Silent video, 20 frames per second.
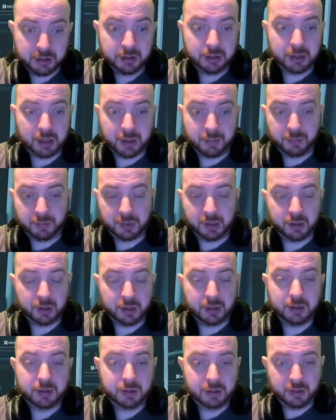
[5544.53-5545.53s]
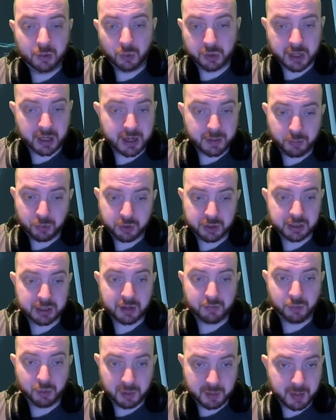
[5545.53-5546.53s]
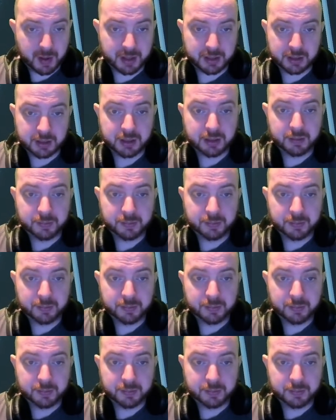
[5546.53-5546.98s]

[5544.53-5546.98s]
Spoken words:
Auto gimbals and stuff will be balanced.